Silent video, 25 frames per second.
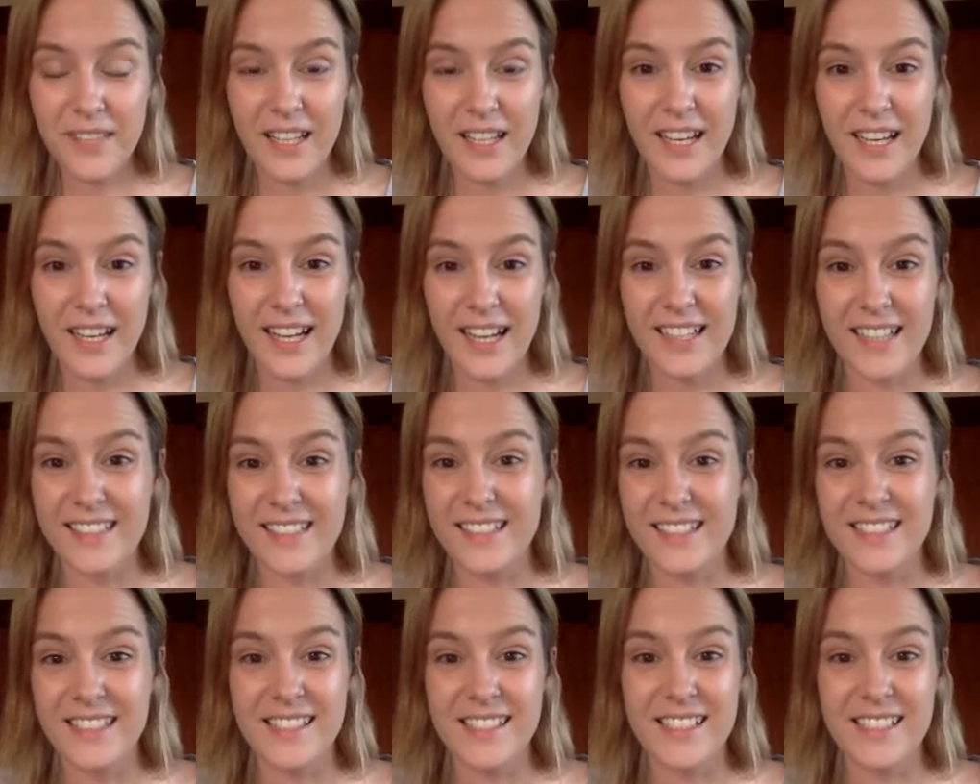
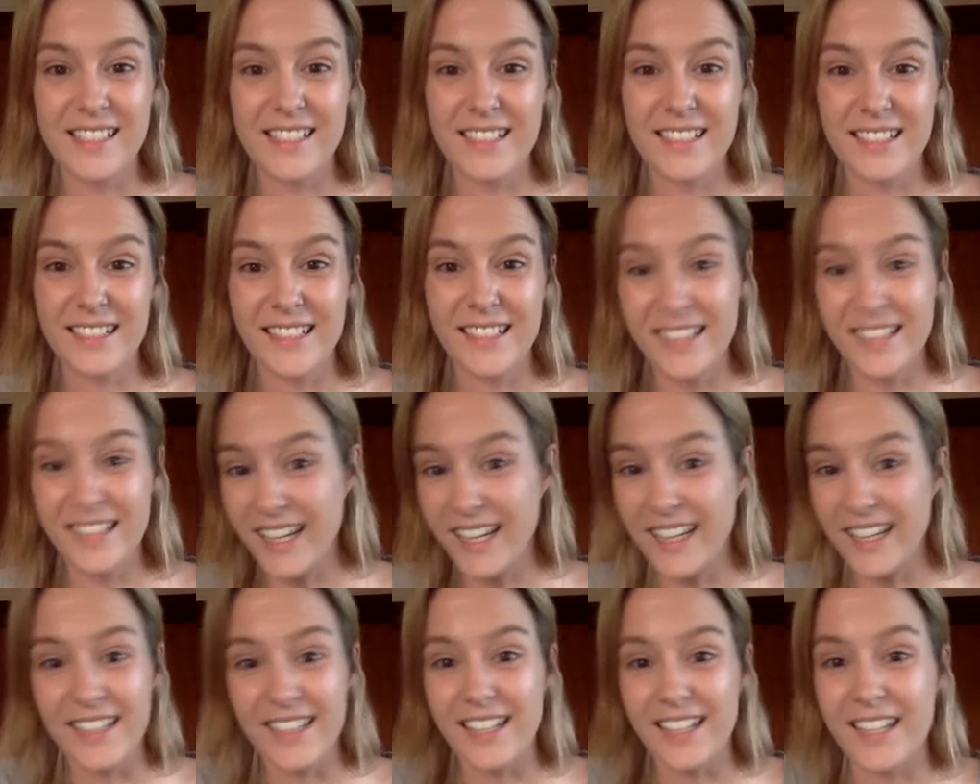And
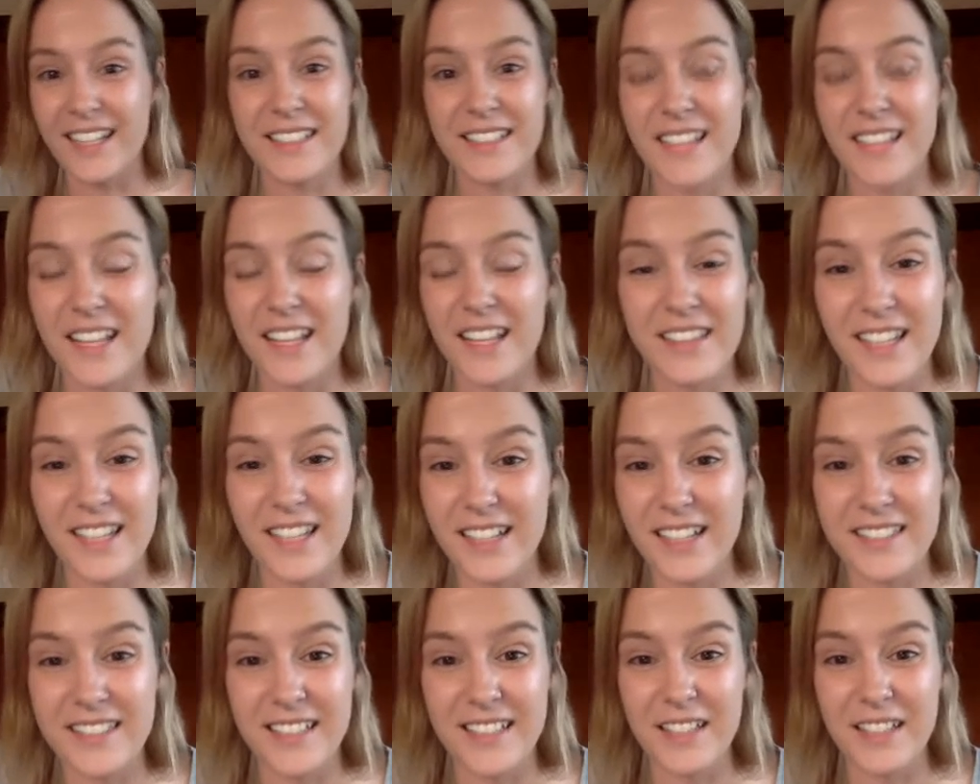the
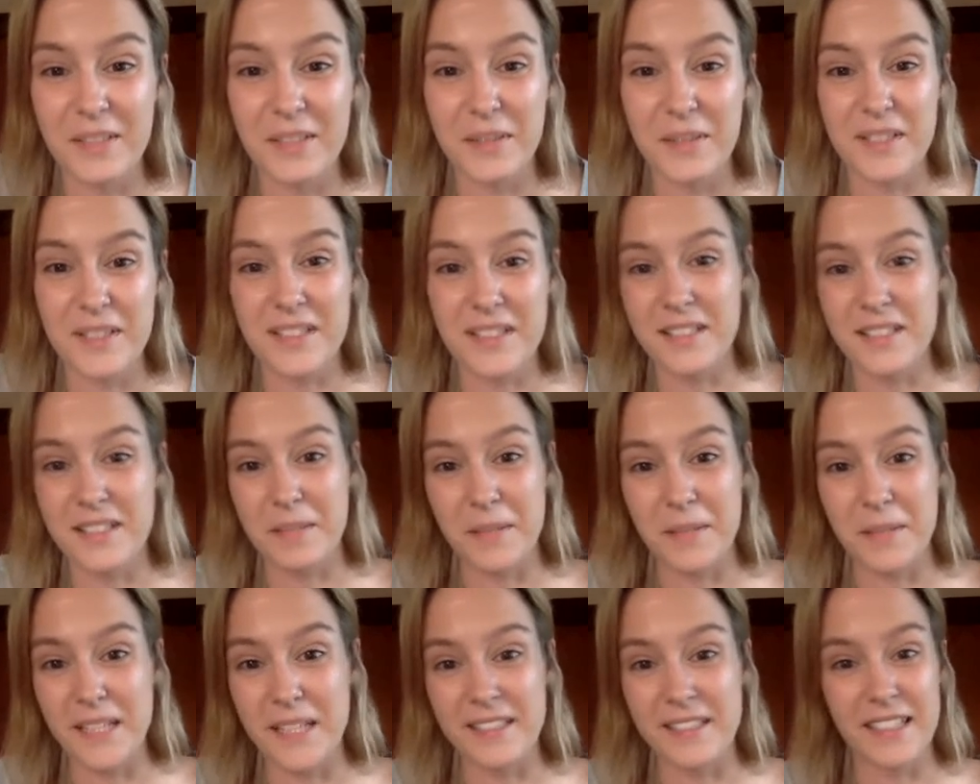idea was to
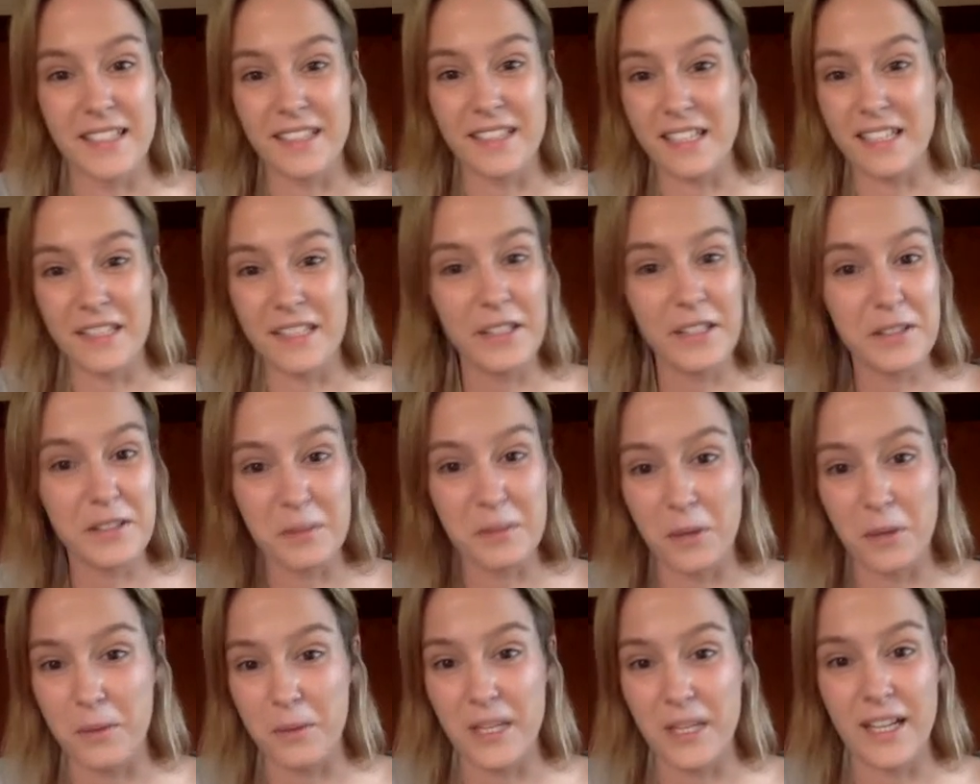basically use
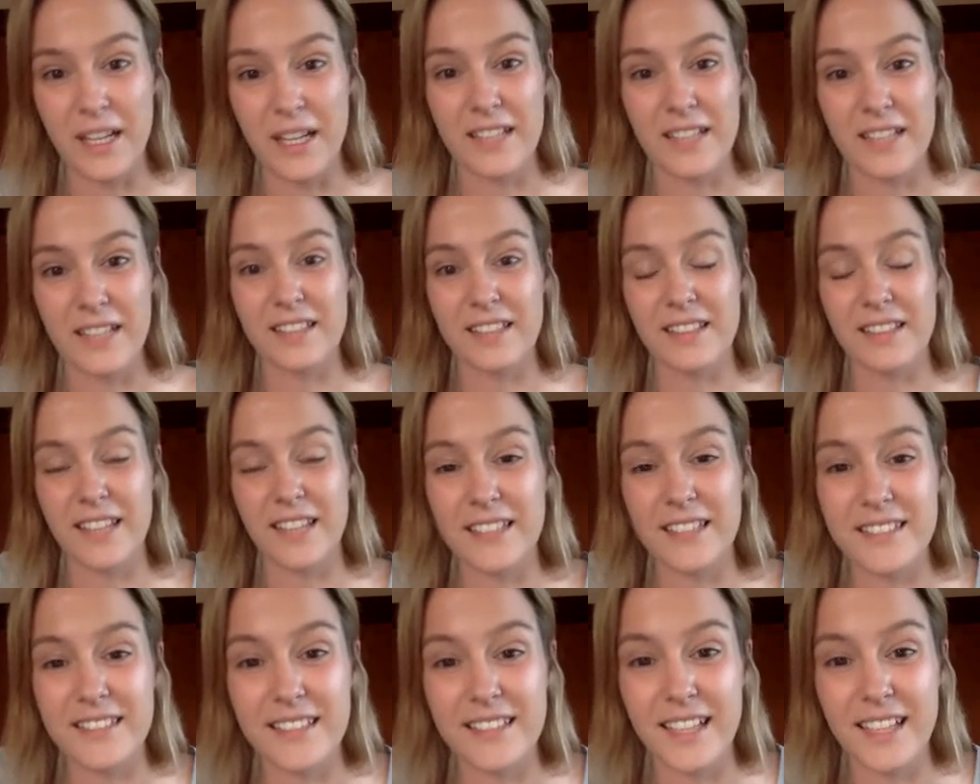what we had in the
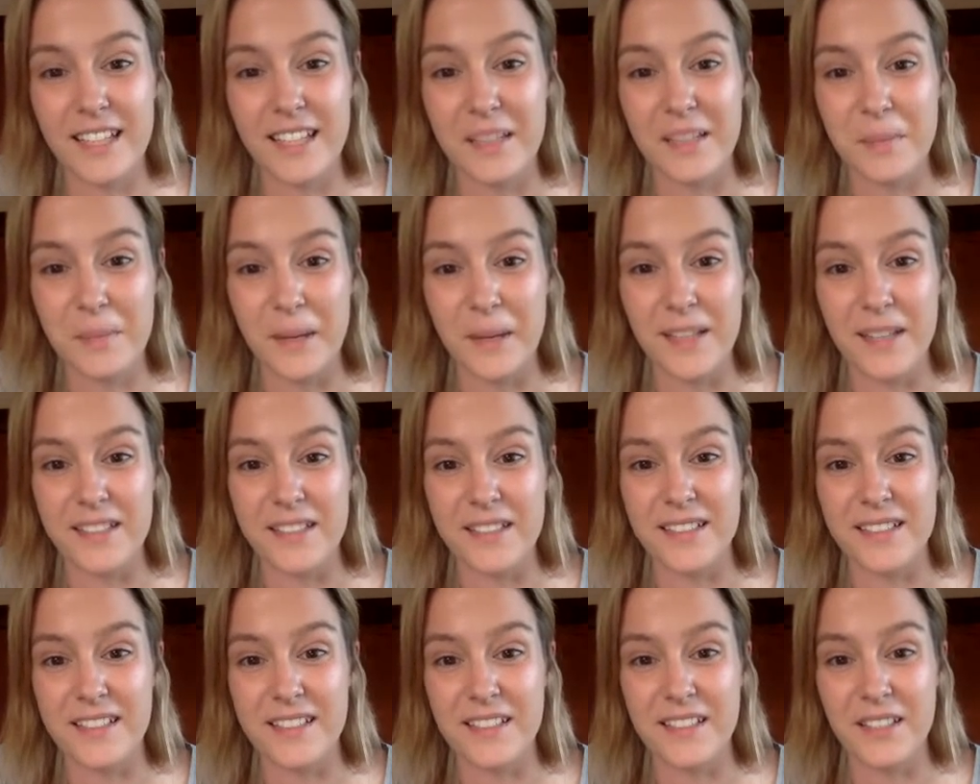landscape and
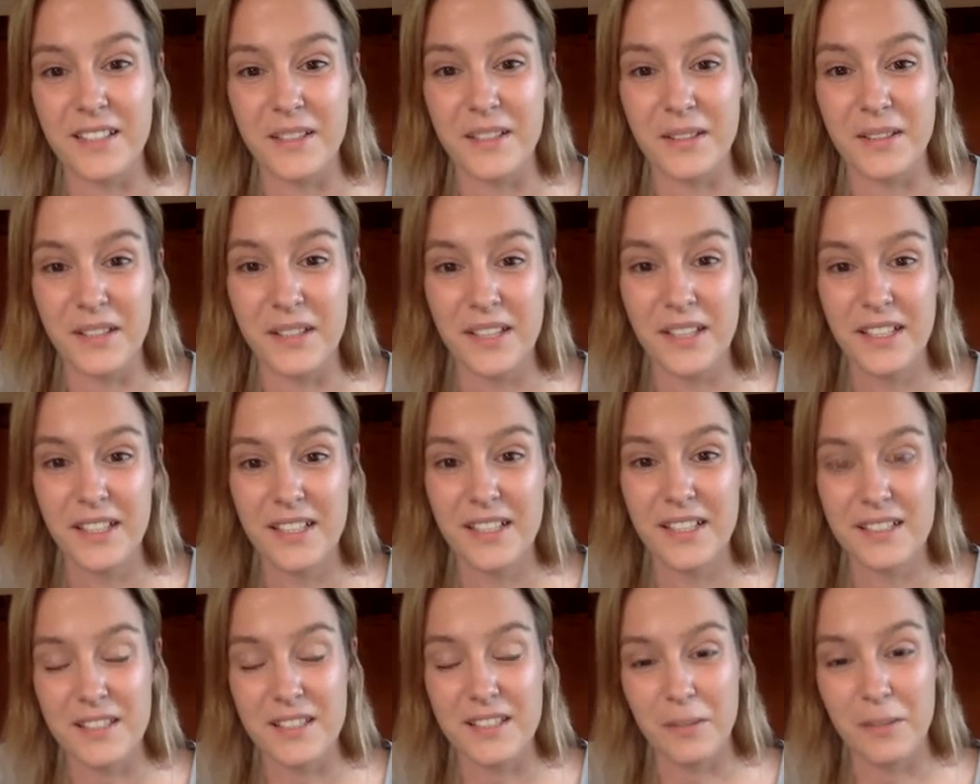to
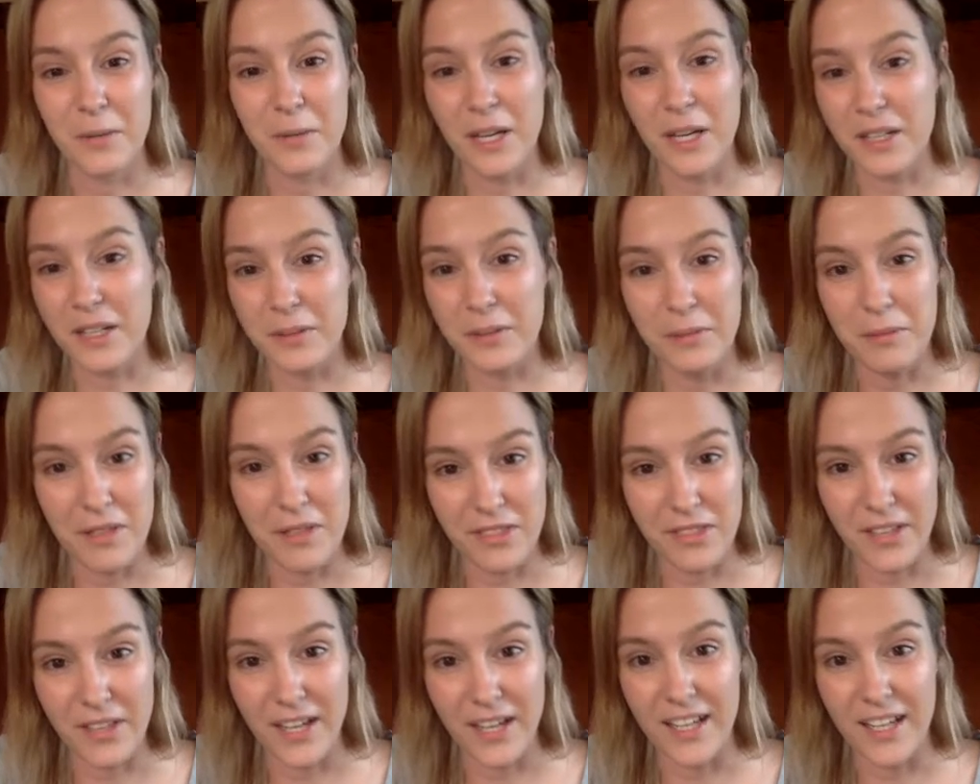work with that.